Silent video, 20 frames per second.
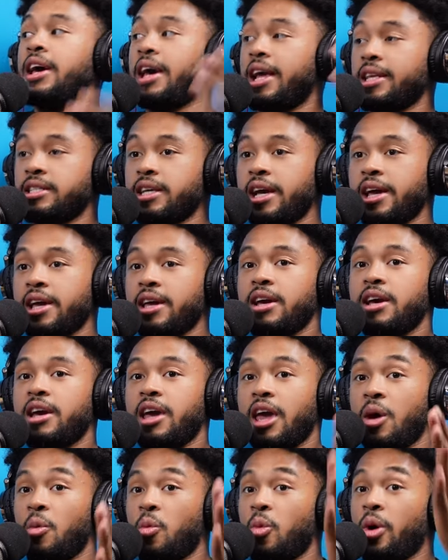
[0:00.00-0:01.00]
It's like
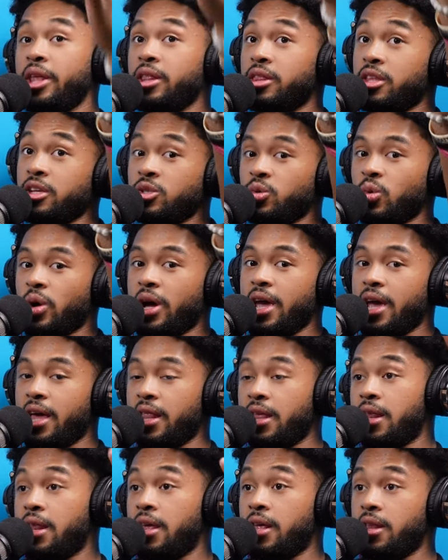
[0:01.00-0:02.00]
it went this way
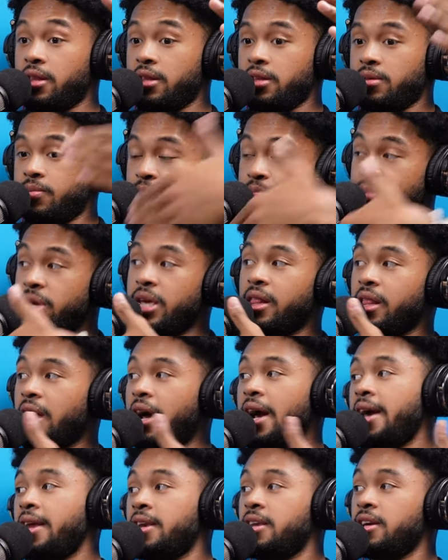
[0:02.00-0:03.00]
and then it
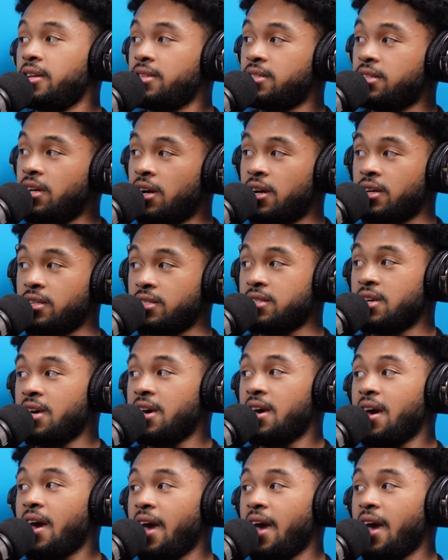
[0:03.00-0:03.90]
beelined to us.